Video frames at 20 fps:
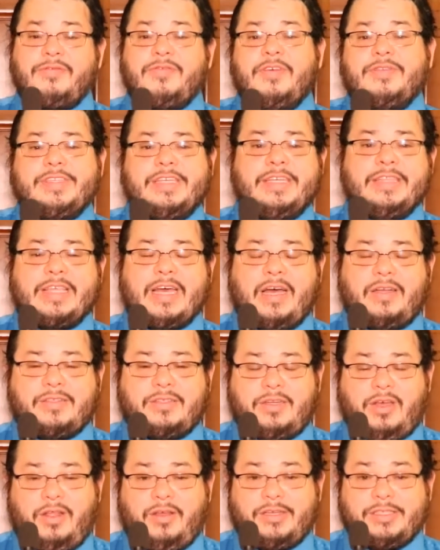
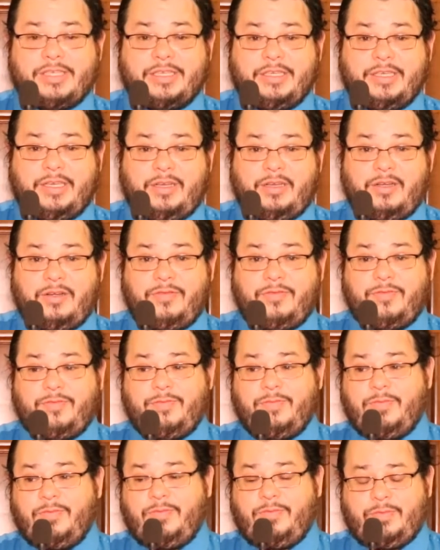$15,000 a year
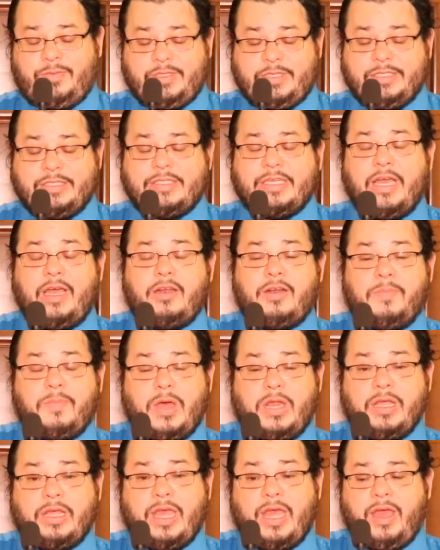to stay under
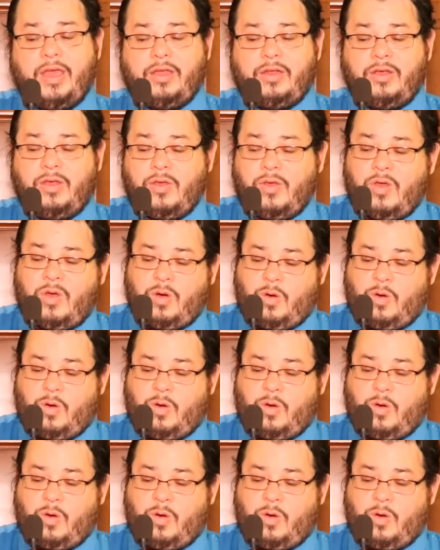Medicaid,